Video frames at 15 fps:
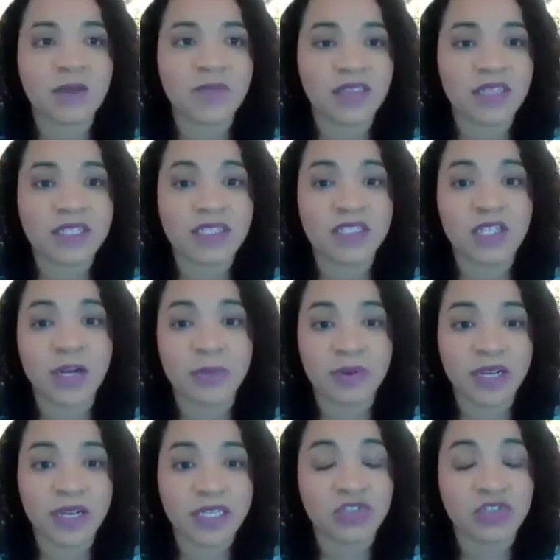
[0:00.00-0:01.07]
that's interpreted
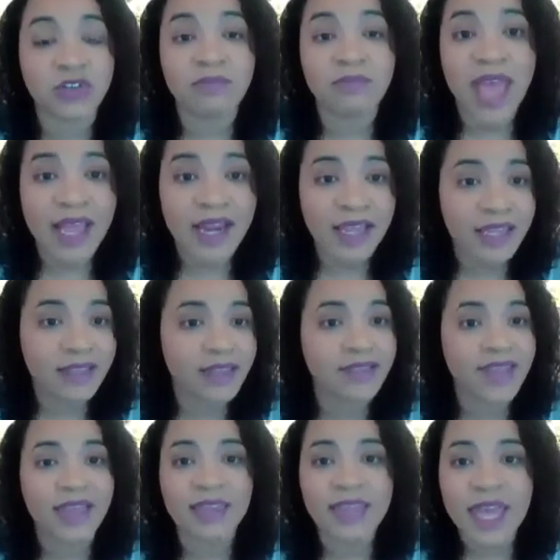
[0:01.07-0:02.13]
as traumatic,
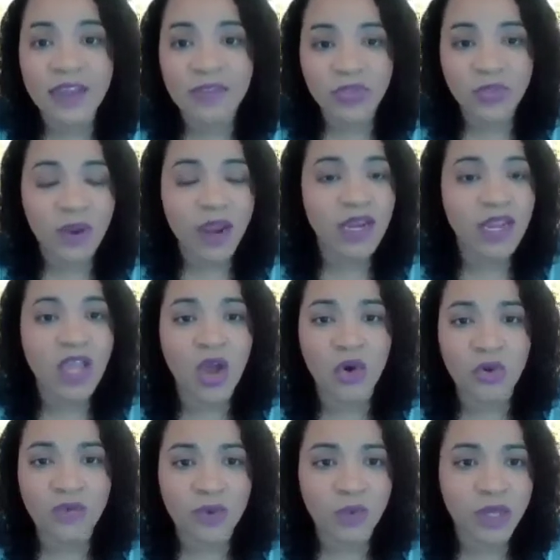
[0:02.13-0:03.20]
that life-threatening,
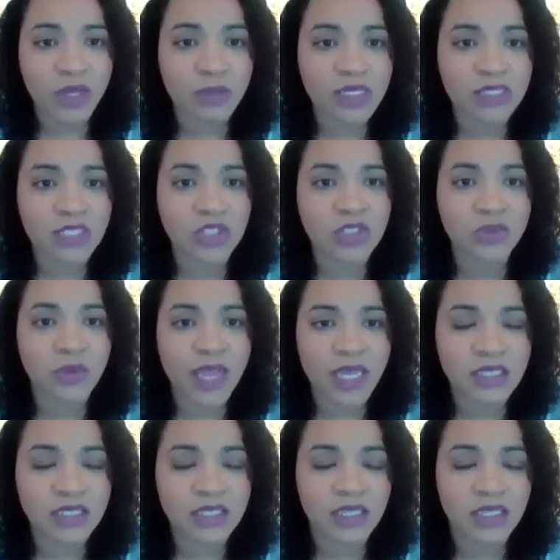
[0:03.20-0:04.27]
overwhelming
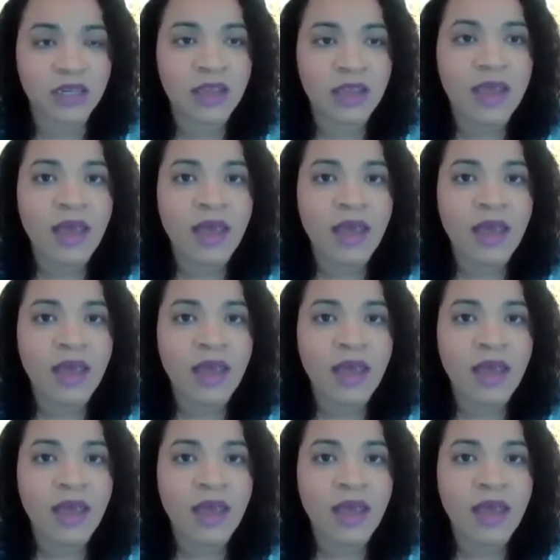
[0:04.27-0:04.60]
situation,